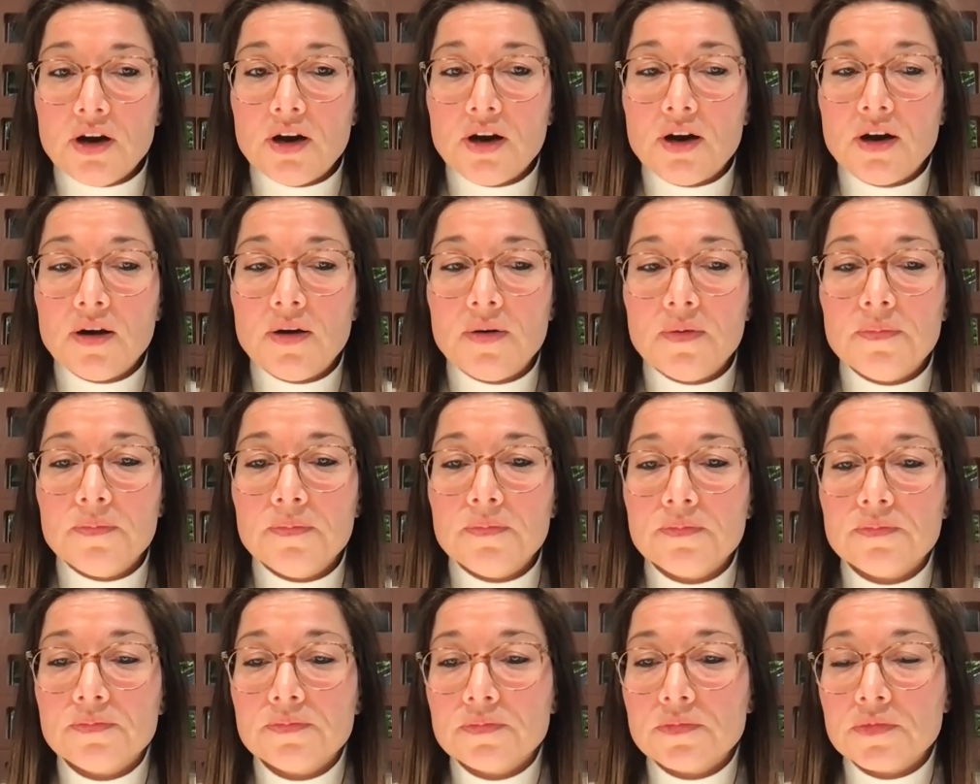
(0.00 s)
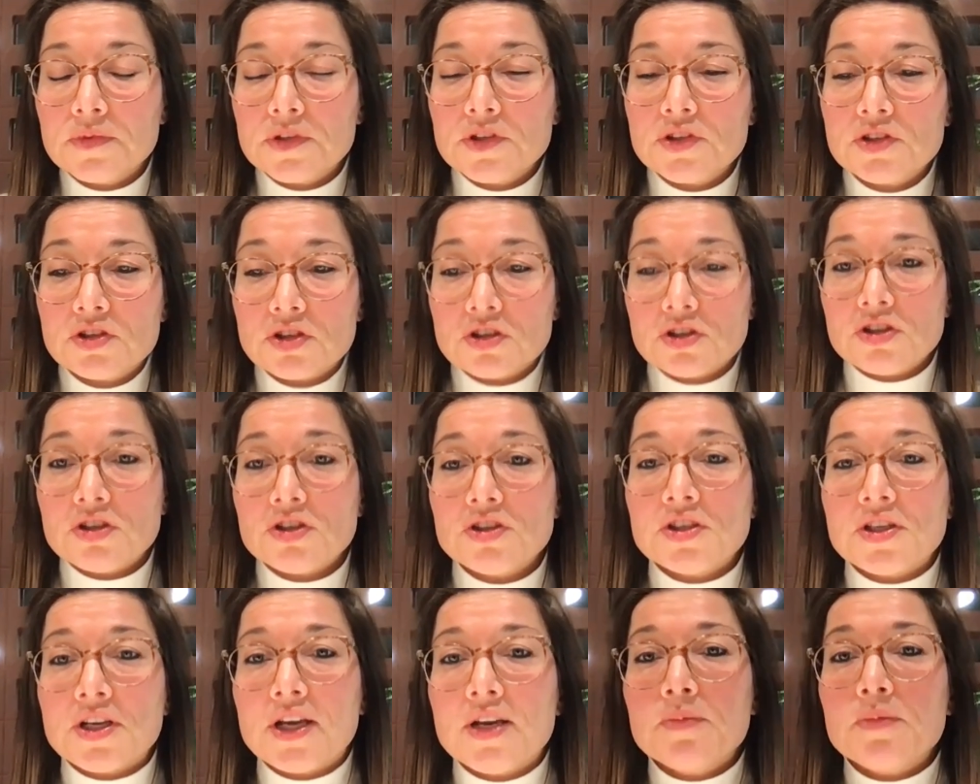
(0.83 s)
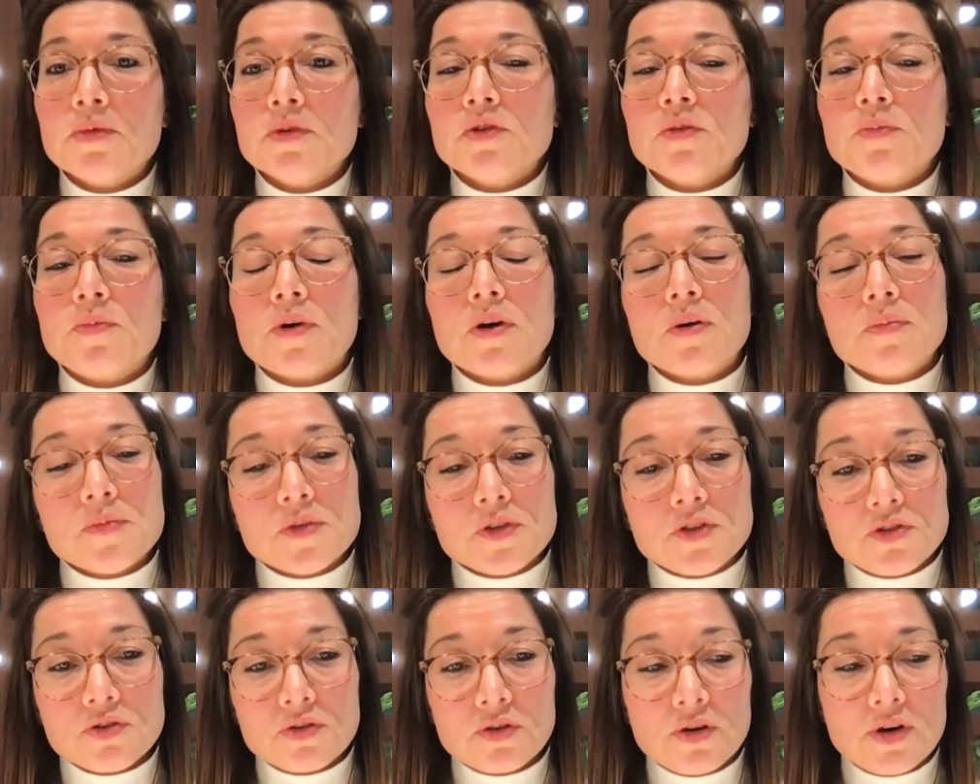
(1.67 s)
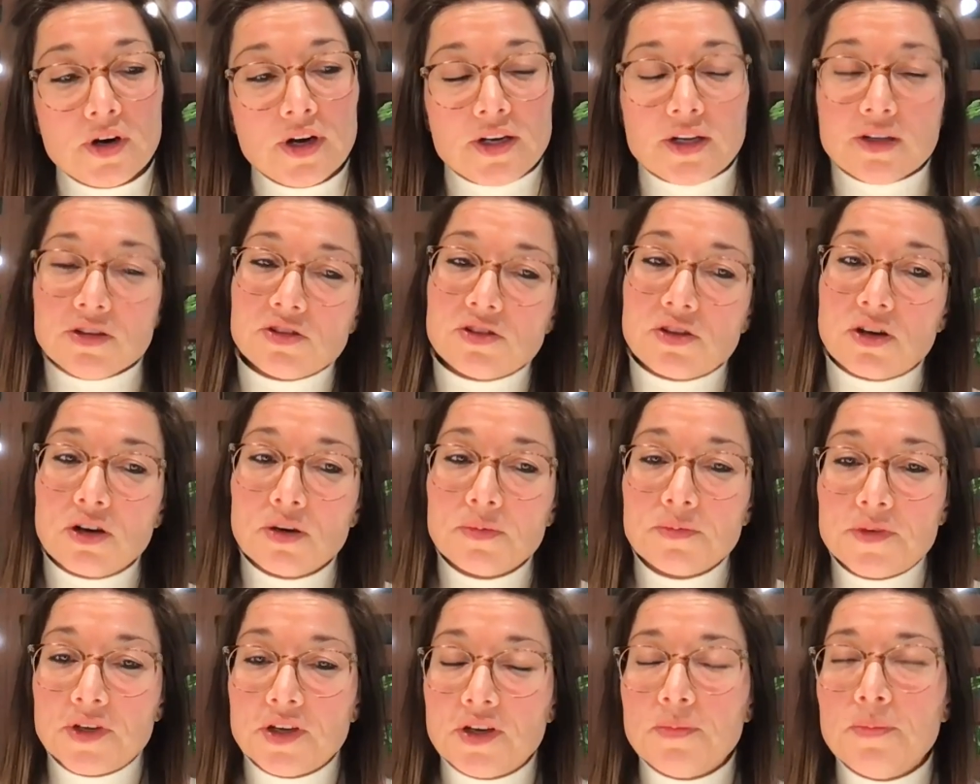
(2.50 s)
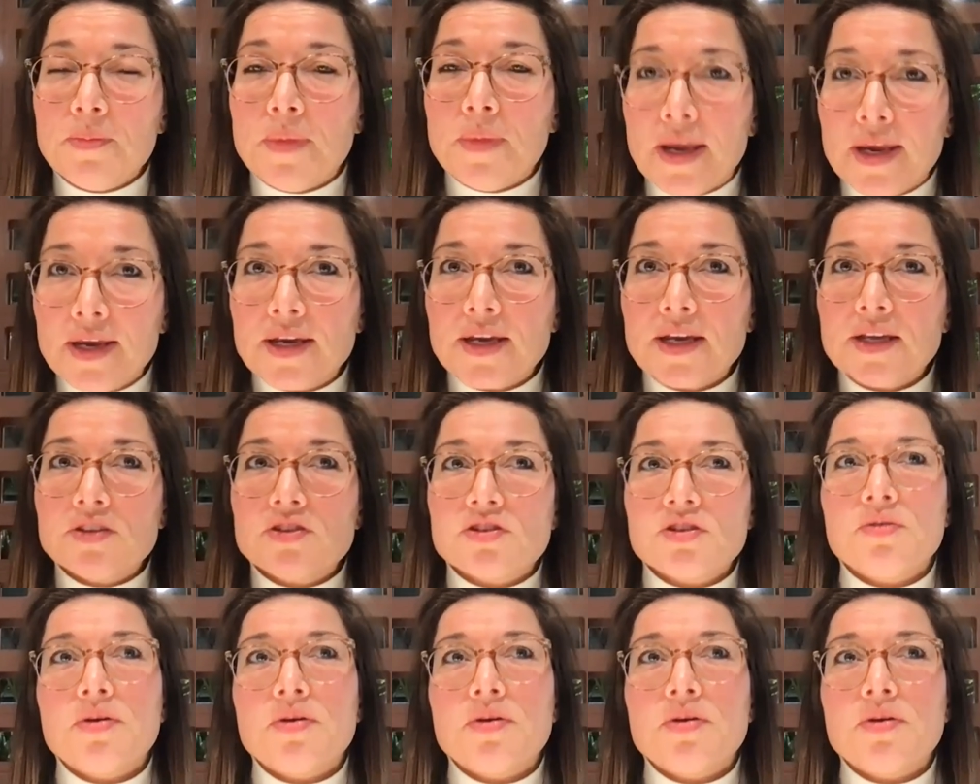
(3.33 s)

Um, it's a sustainable department store, and that startup didn't make it.